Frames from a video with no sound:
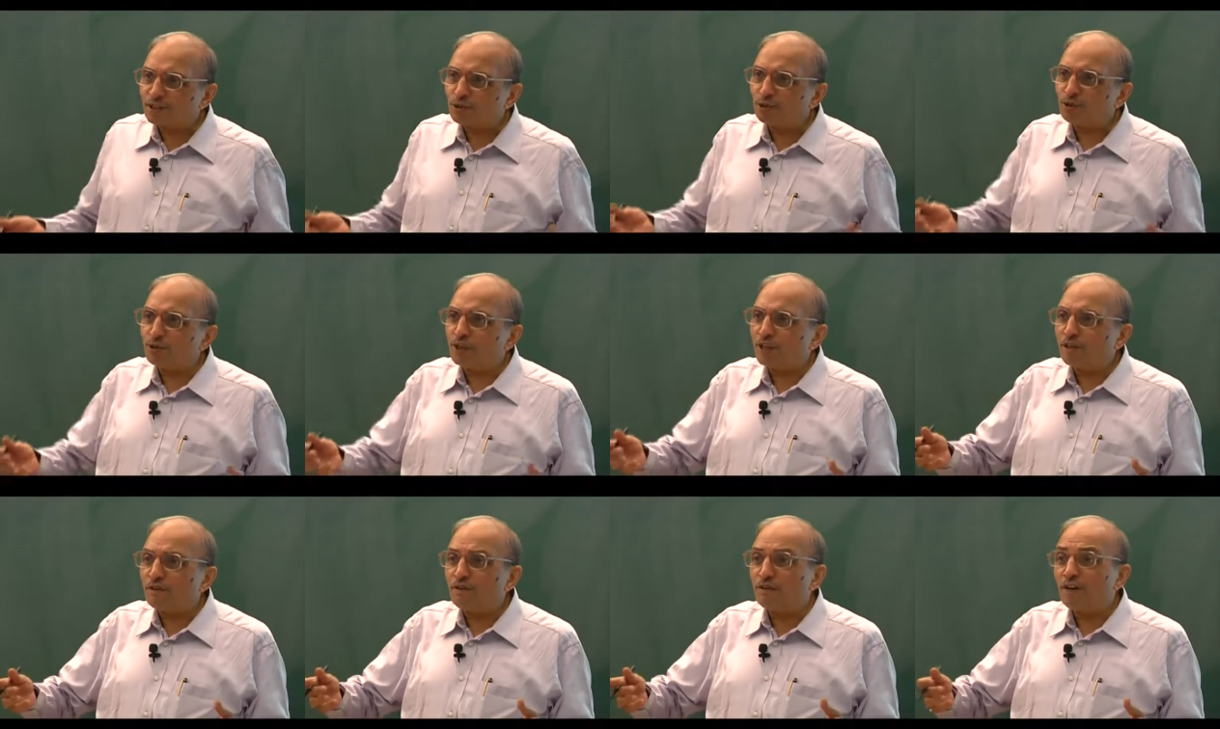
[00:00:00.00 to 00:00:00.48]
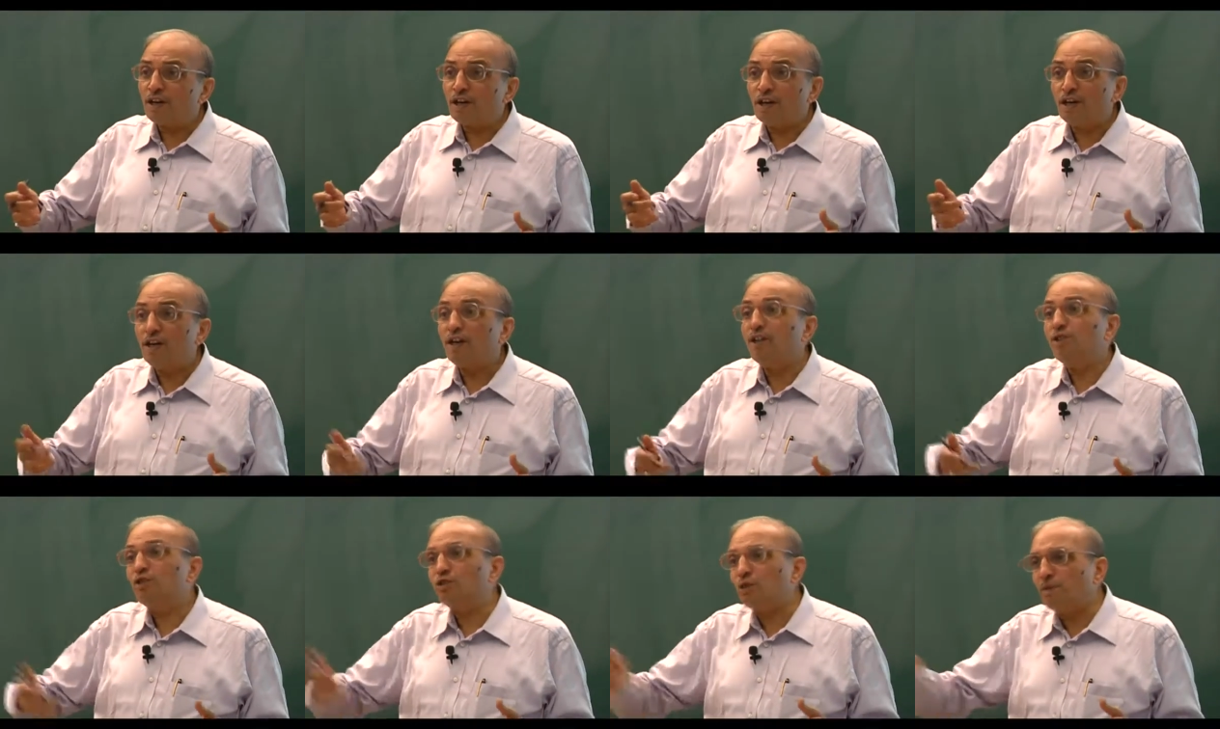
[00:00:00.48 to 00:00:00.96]
you would have
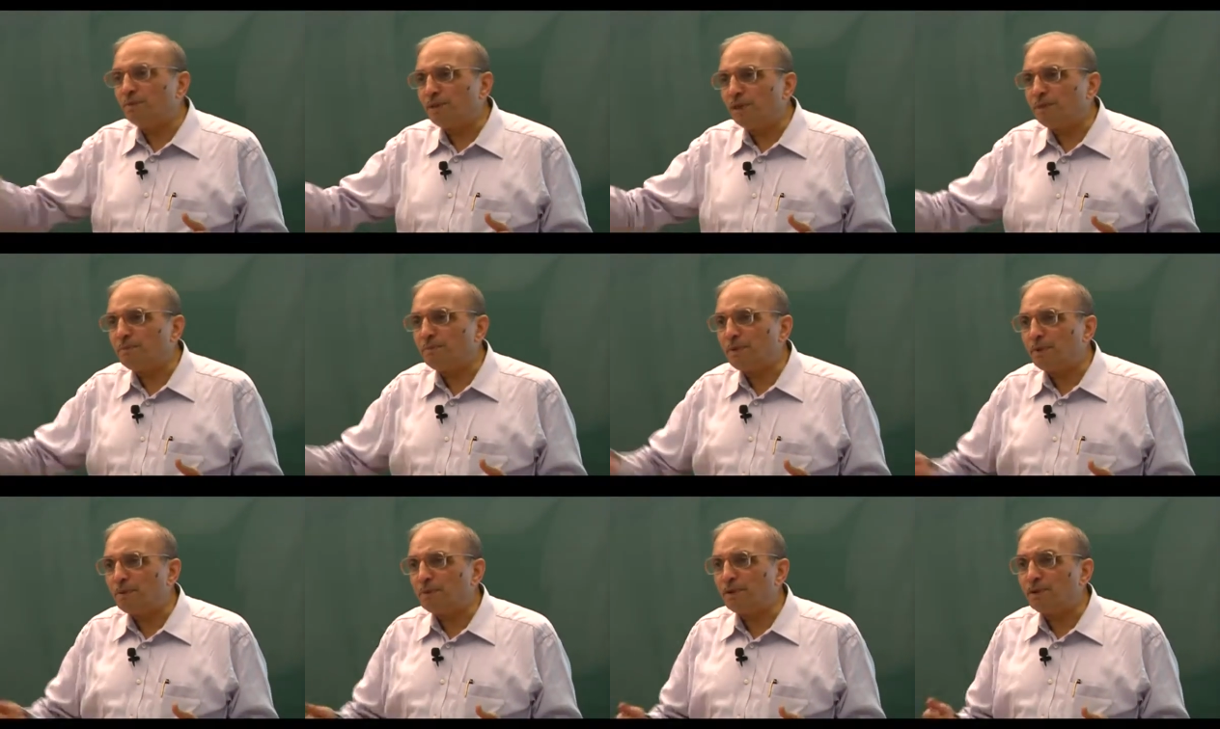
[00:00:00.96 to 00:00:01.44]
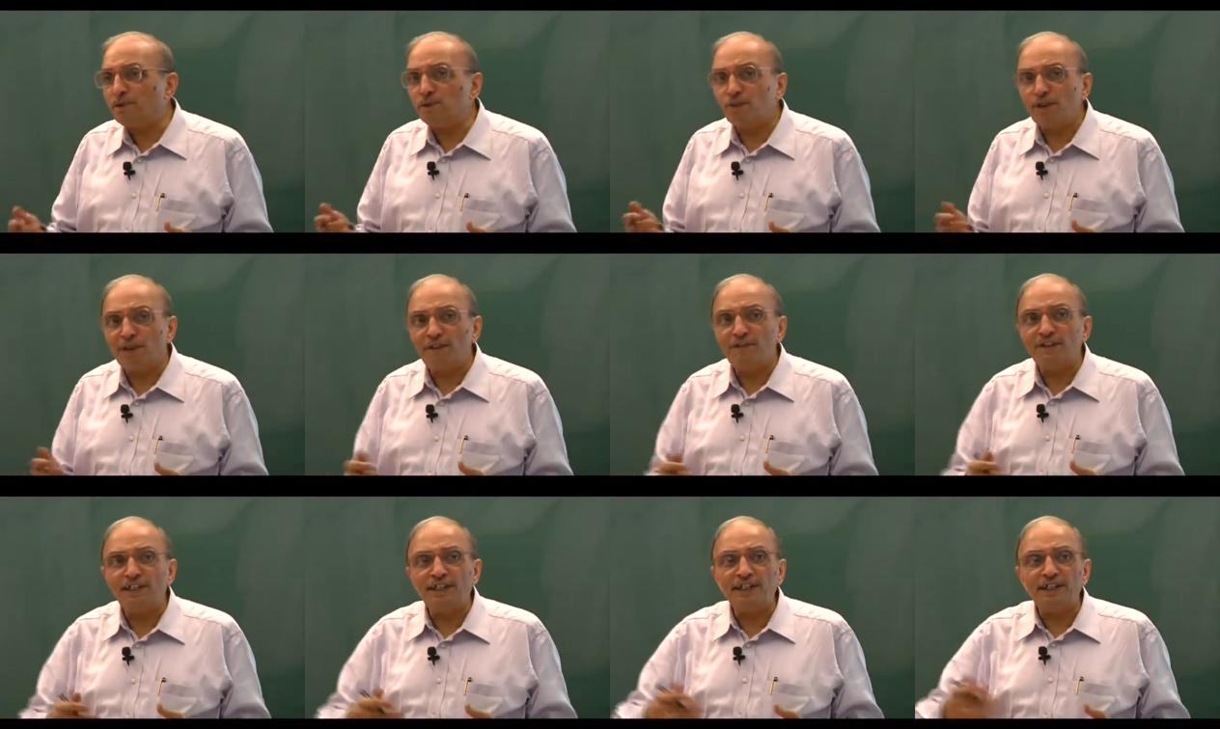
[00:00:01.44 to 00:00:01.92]
heard so many people, you would
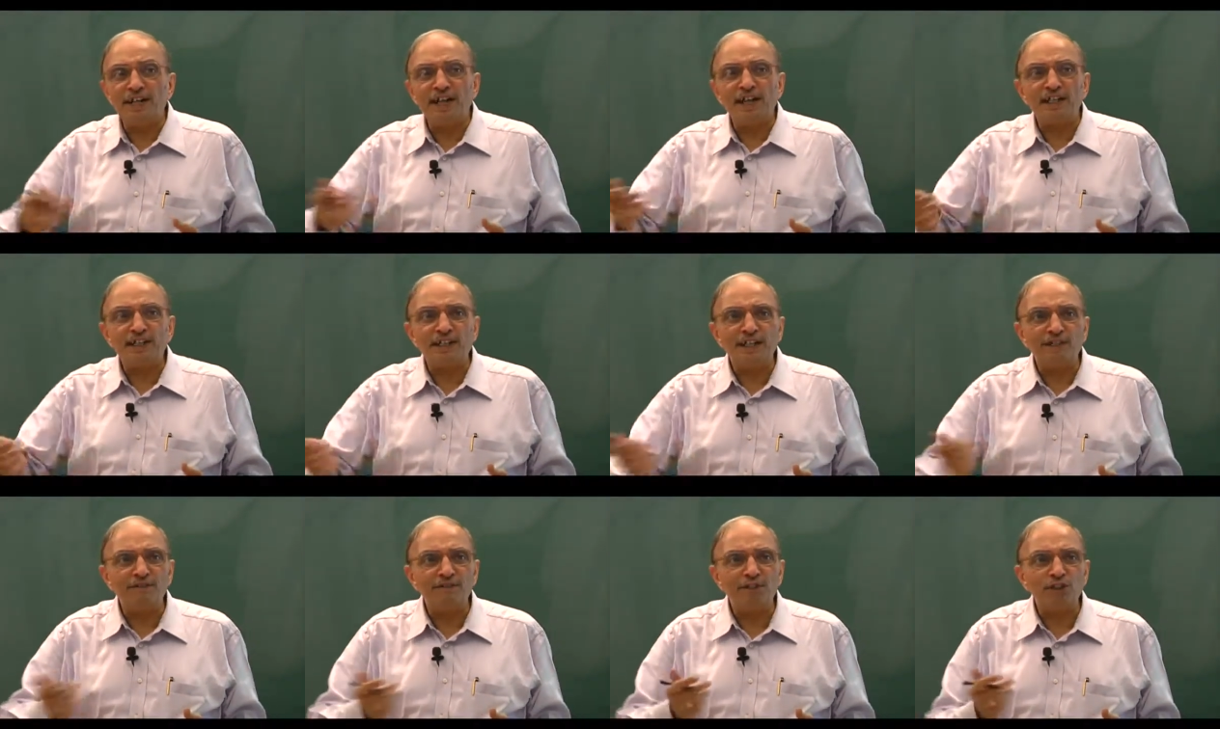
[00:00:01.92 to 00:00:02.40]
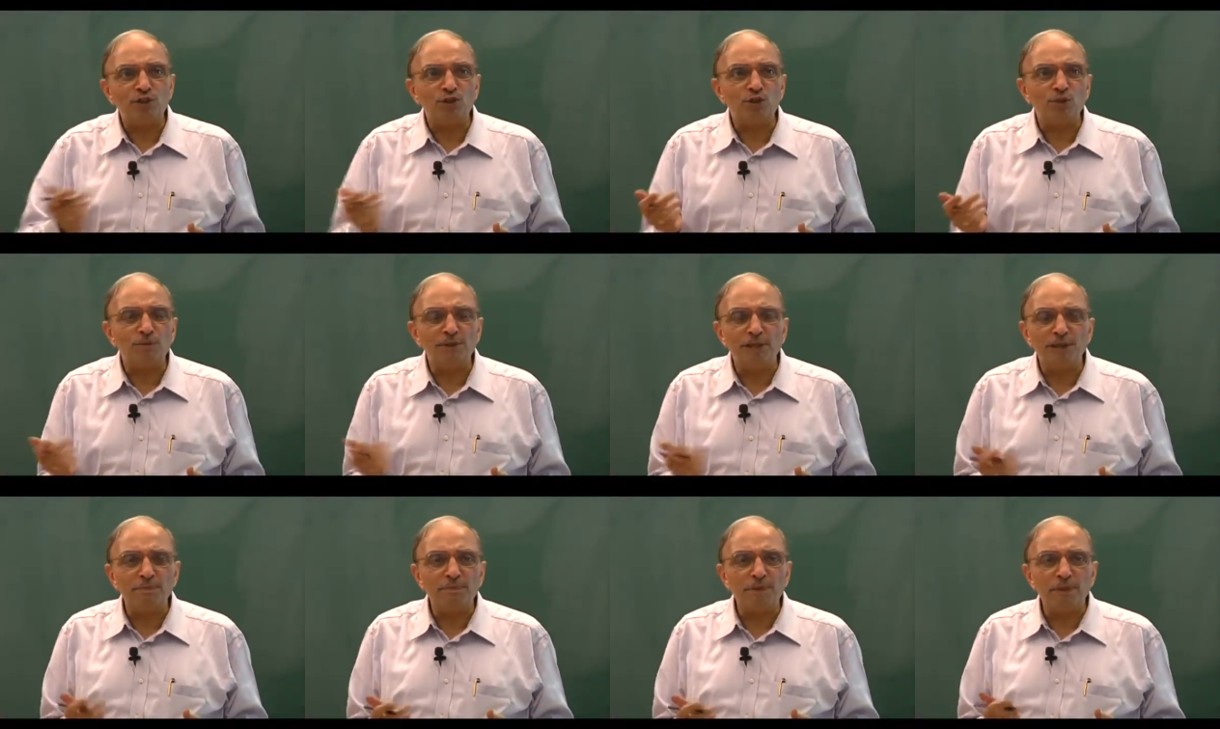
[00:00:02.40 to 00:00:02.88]
have interacted with so
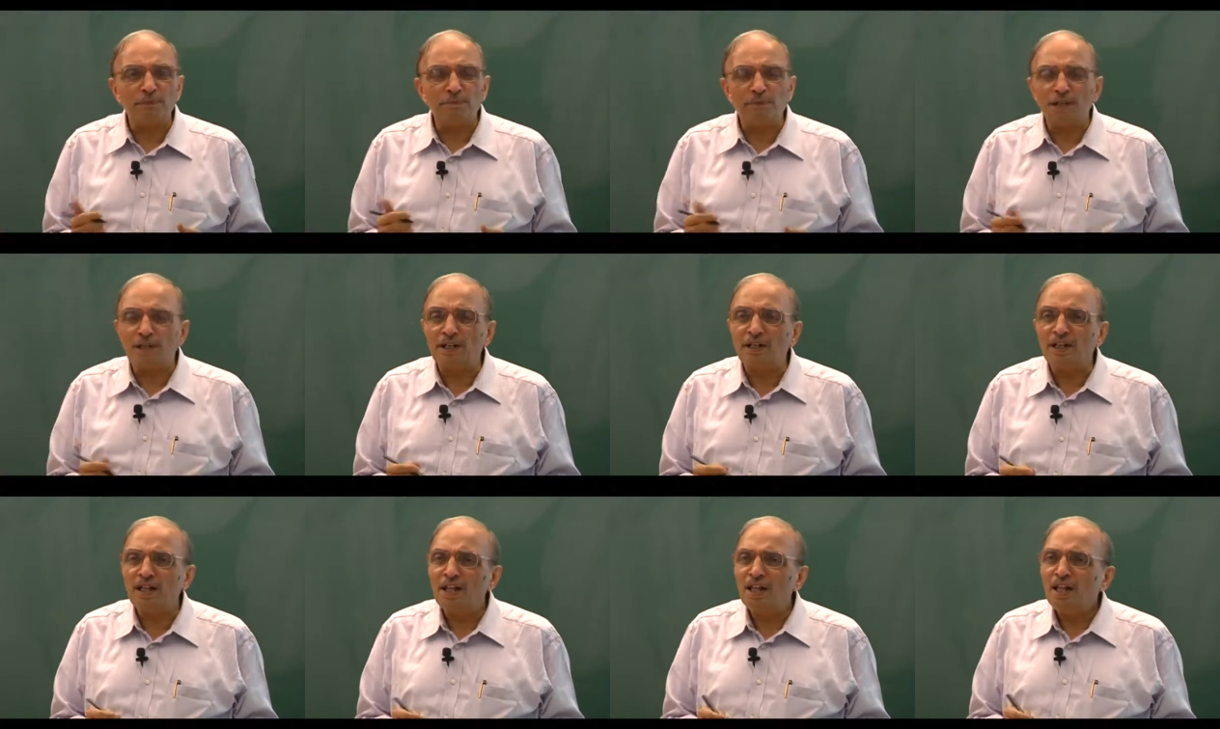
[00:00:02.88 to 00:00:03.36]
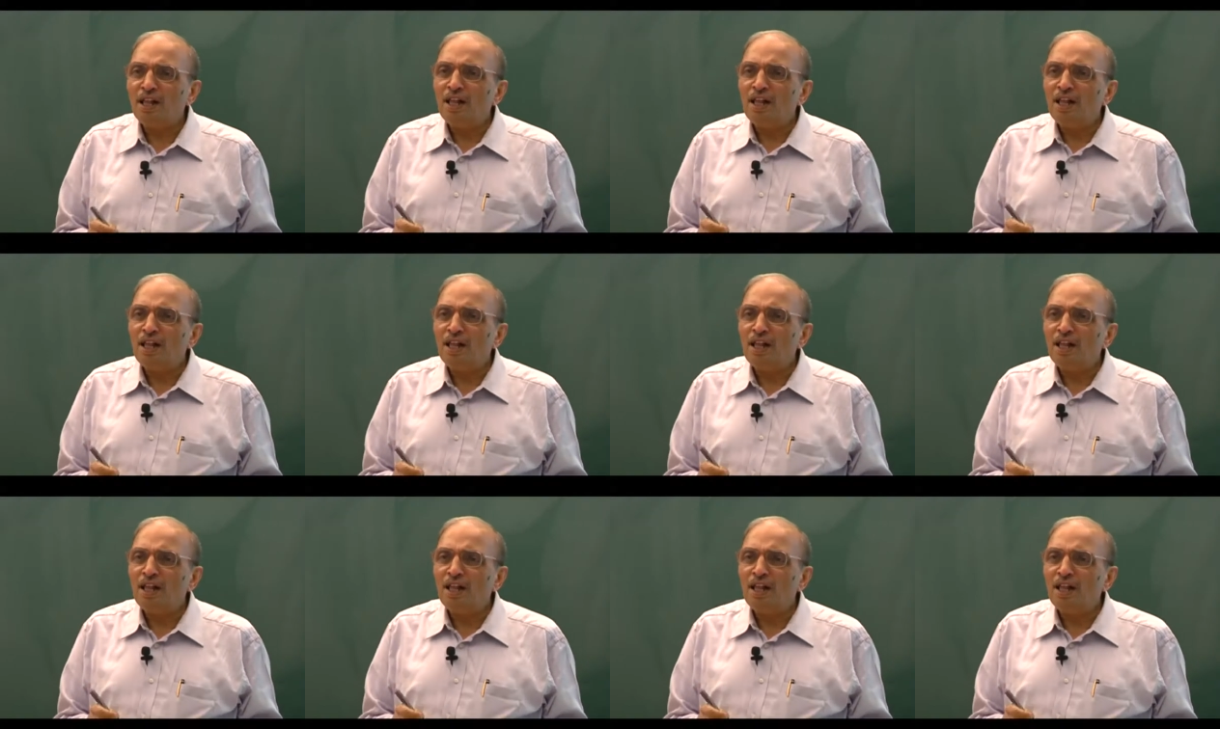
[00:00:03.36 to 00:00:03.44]
many people.